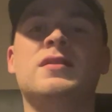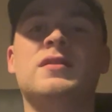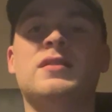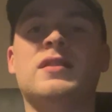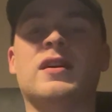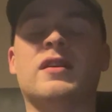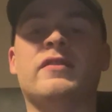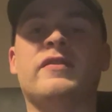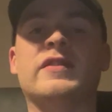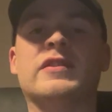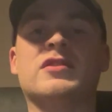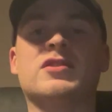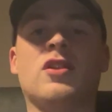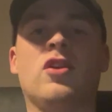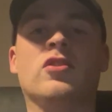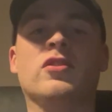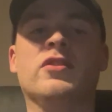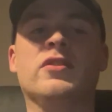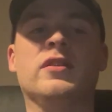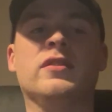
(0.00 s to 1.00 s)
Yeah, it feels
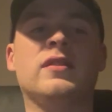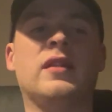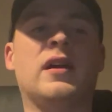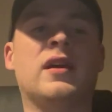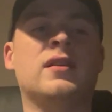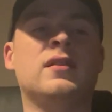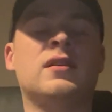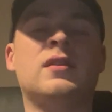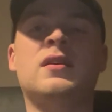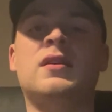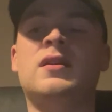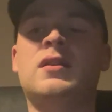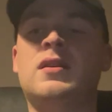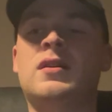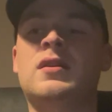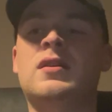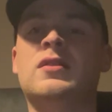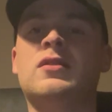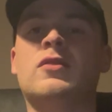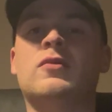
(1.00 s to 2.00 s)
longer than that.
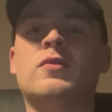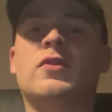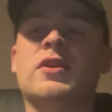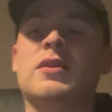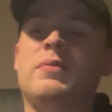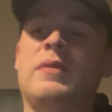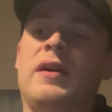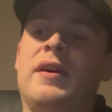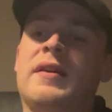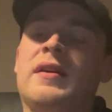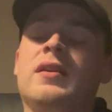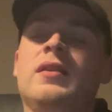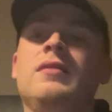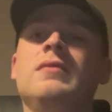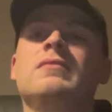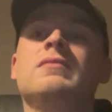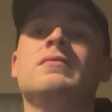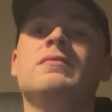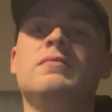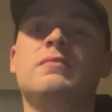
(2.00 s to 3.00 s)
Don't worry about it.
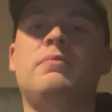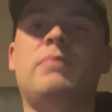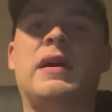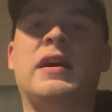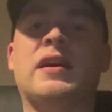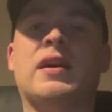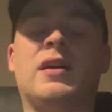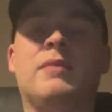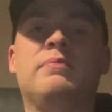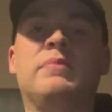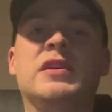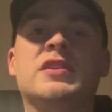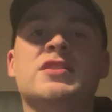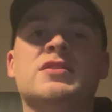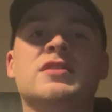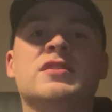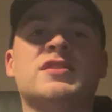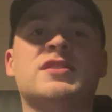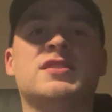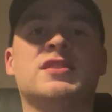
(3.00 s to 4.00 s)
Back at
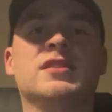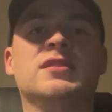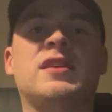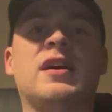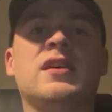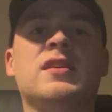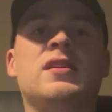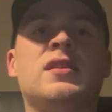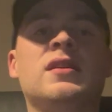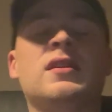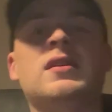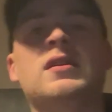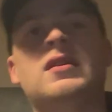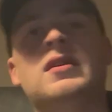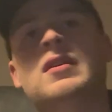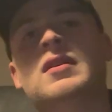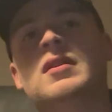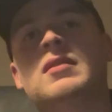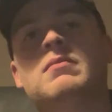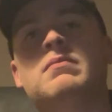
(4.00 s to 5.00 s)
business today.
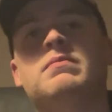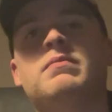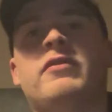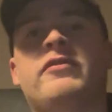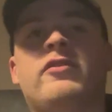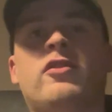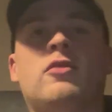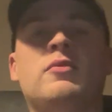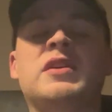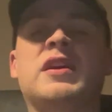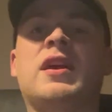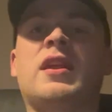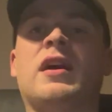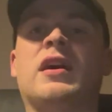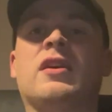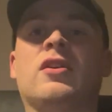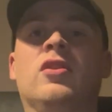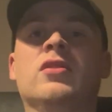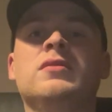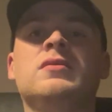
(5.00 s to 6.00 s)
Before we
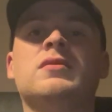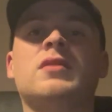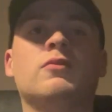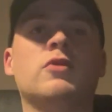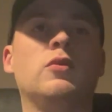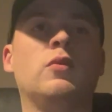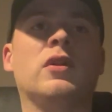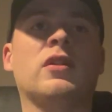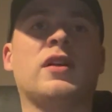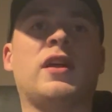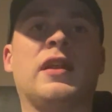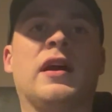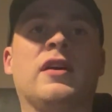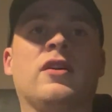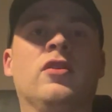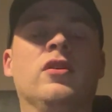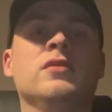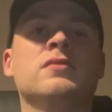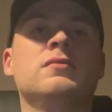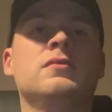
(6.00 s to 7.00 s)
crack on, and we will
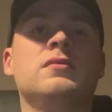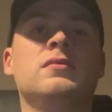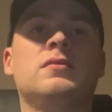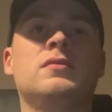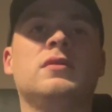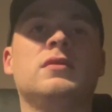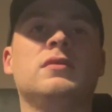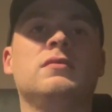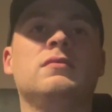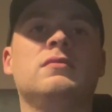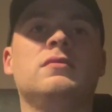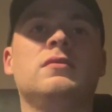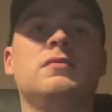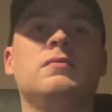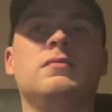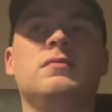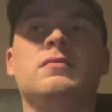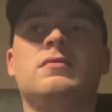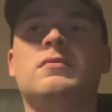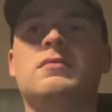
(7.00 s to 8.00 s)
crack on,
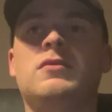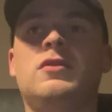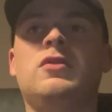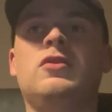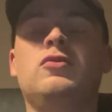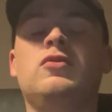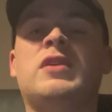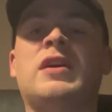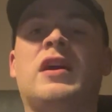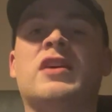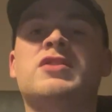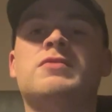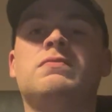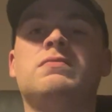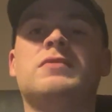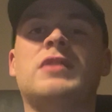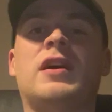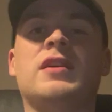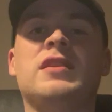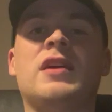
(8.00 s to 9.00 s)
you cashed
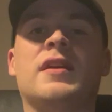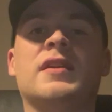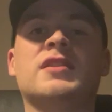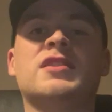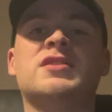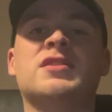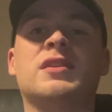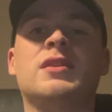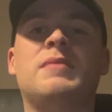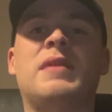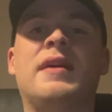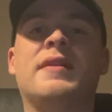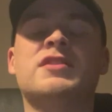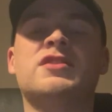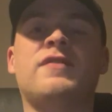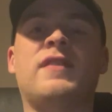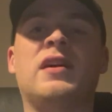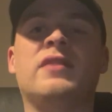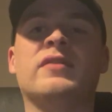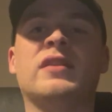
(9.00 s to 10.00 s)
that Yannick Sinner
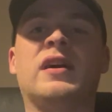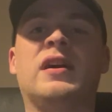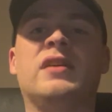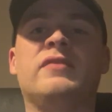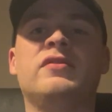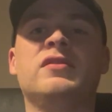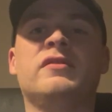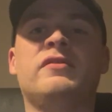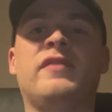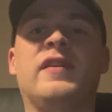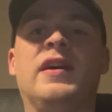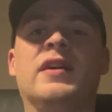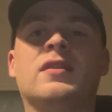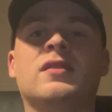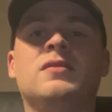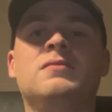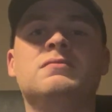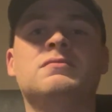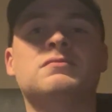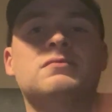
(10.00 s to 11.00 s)
-5.5 in the
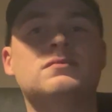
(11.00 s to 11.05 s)
final.